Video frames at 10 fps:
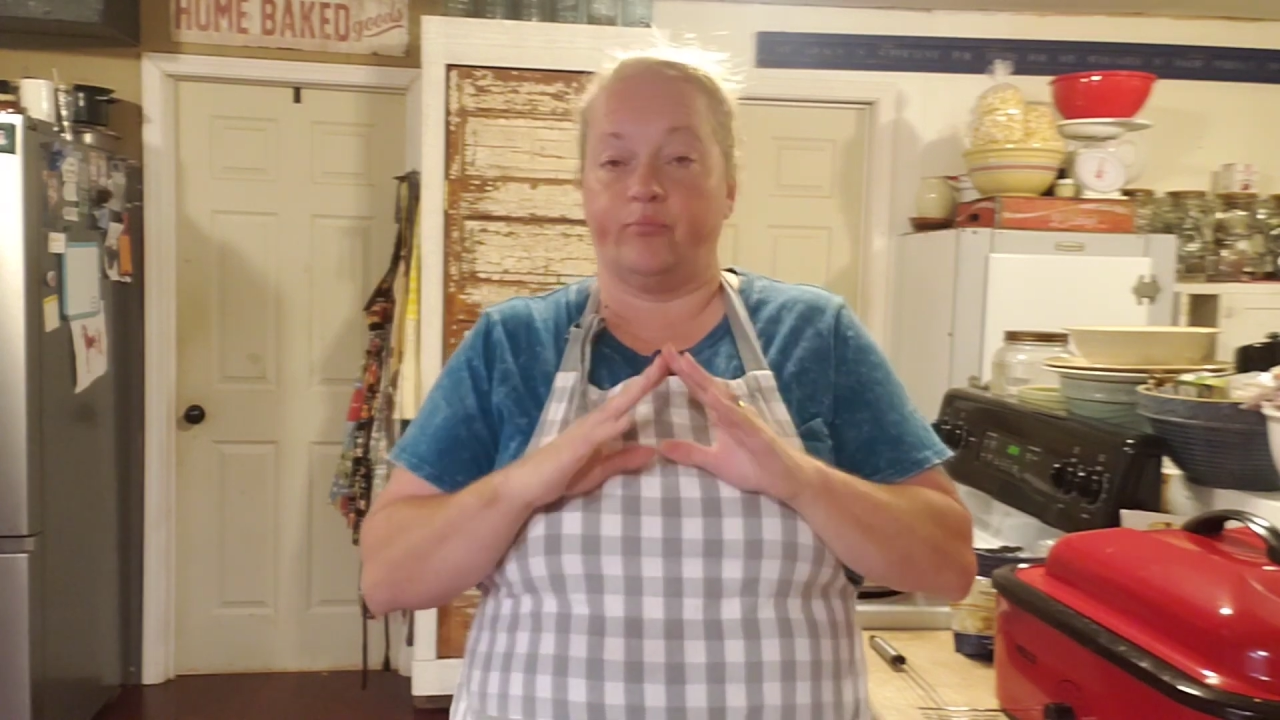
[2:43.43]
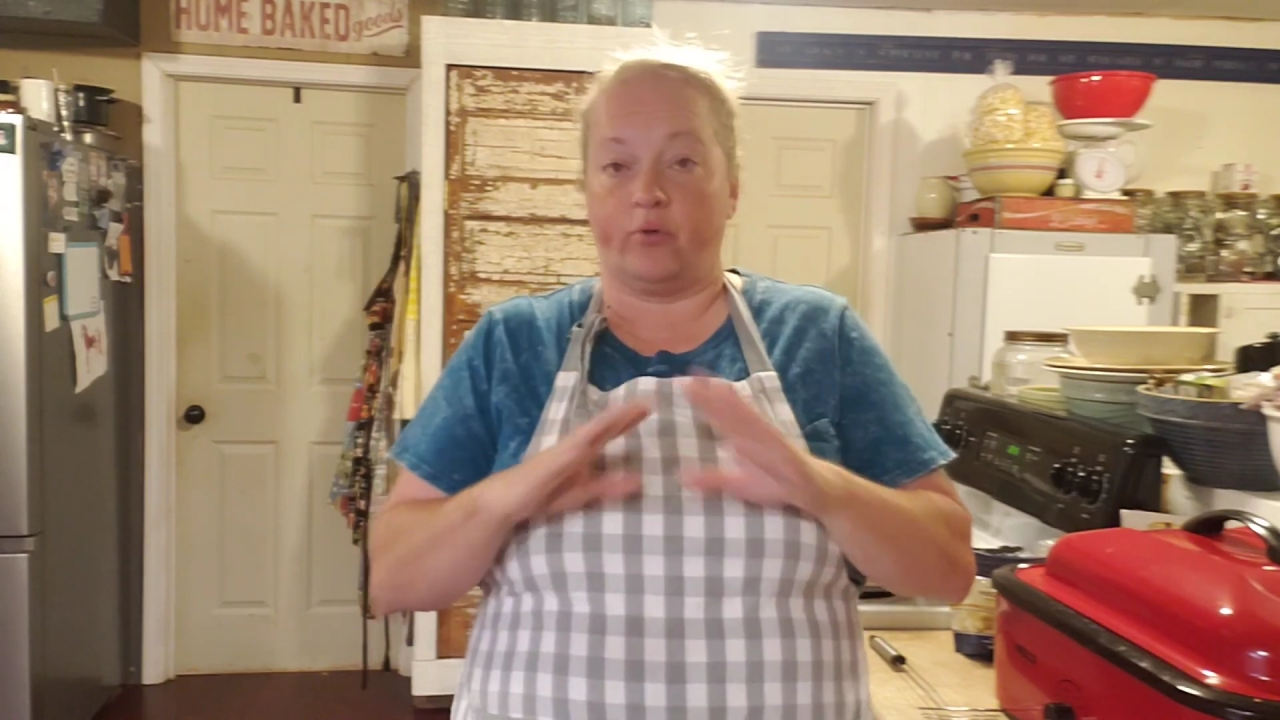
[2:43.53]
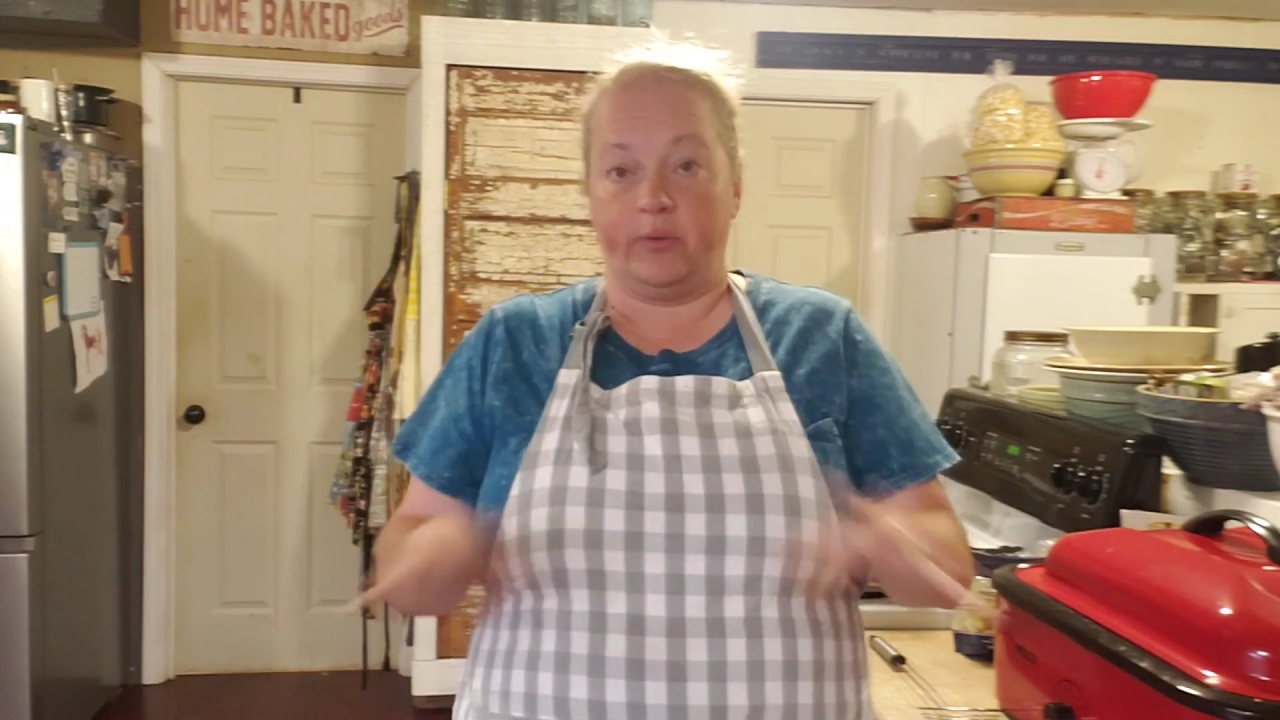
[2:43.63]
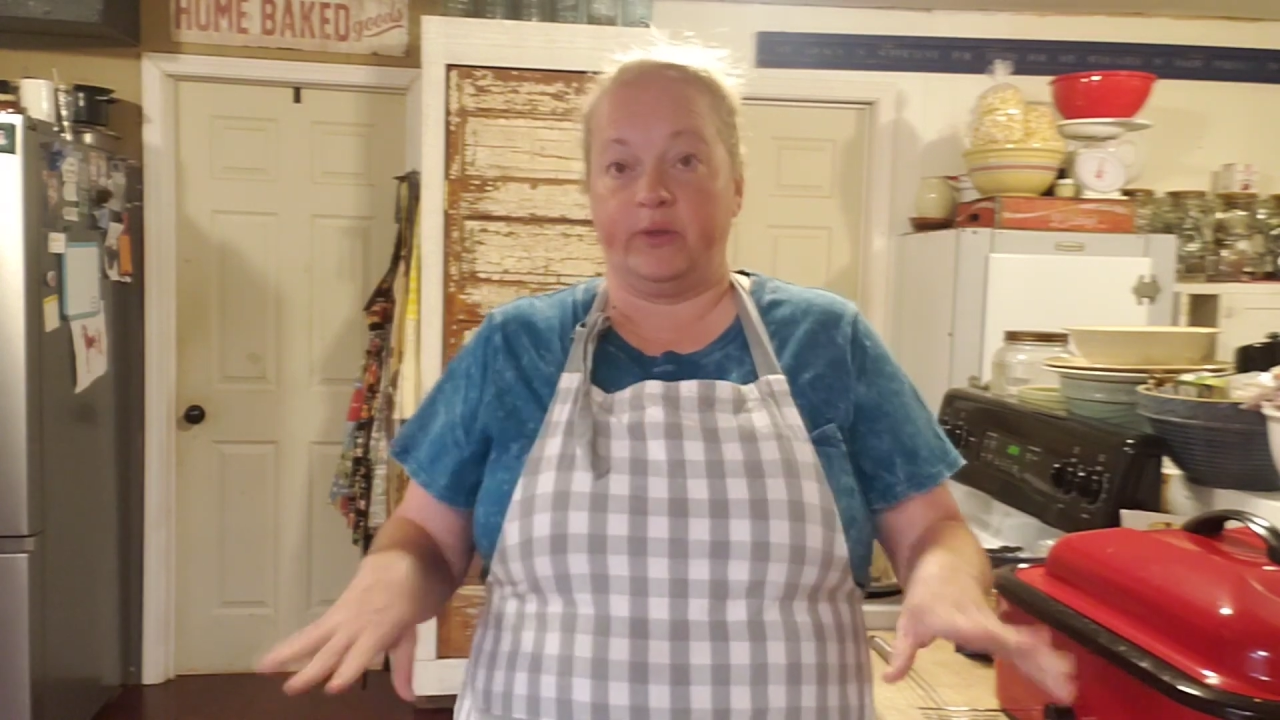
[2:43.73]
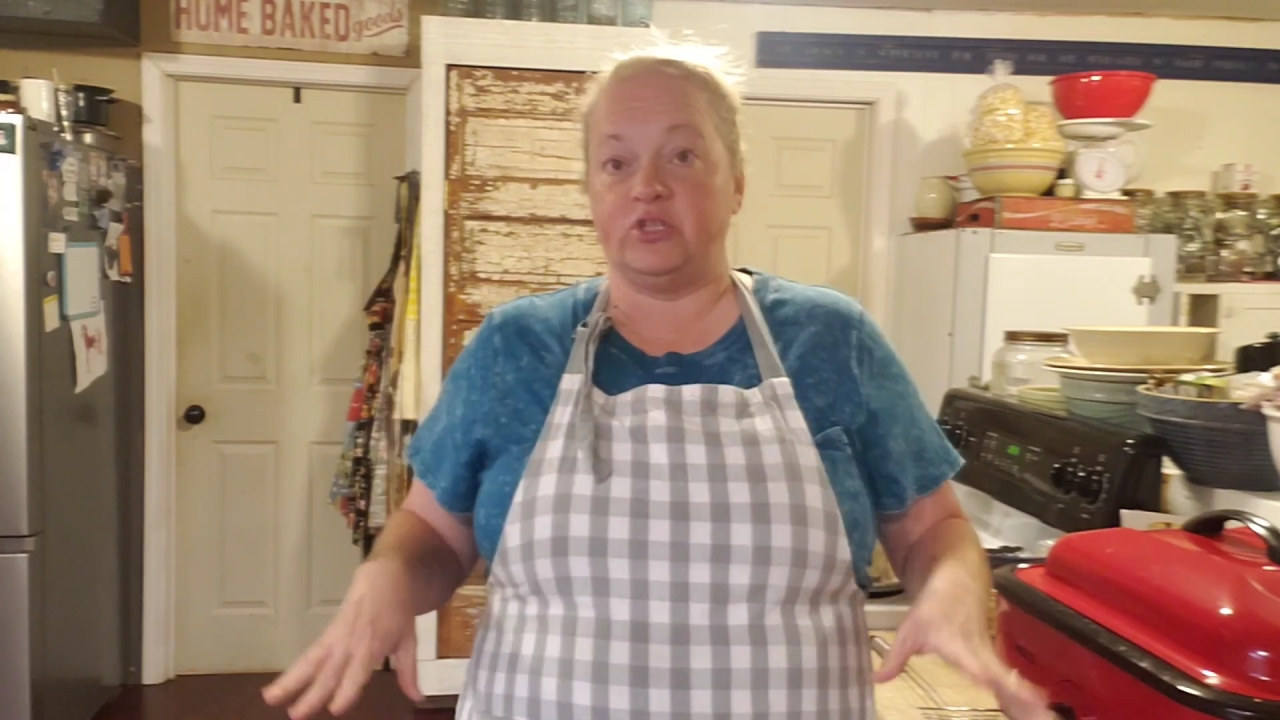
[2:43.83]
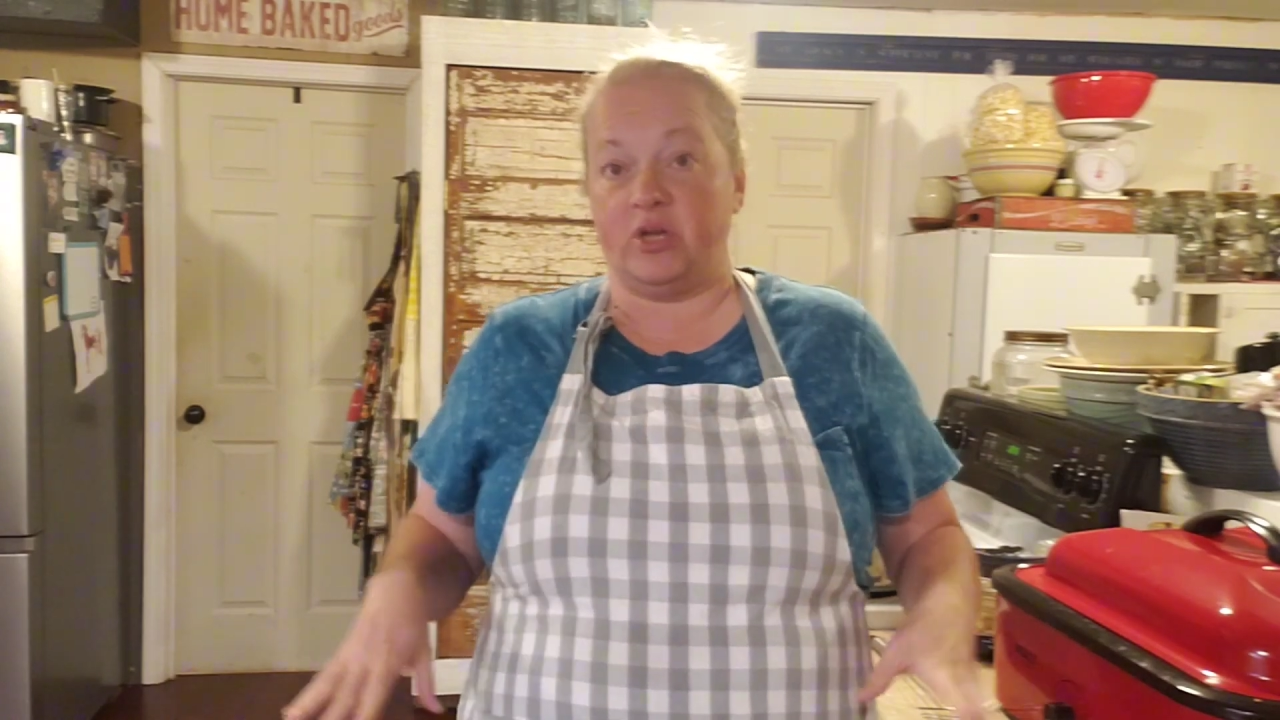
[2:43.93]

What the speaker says: pretty much